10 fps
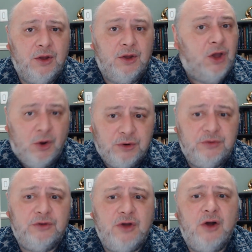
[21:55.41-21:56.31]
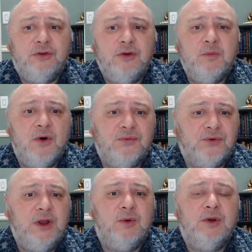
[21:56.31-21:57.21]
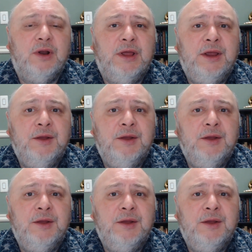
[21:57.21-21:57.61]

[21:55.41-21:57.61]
go to the doctor more frequently,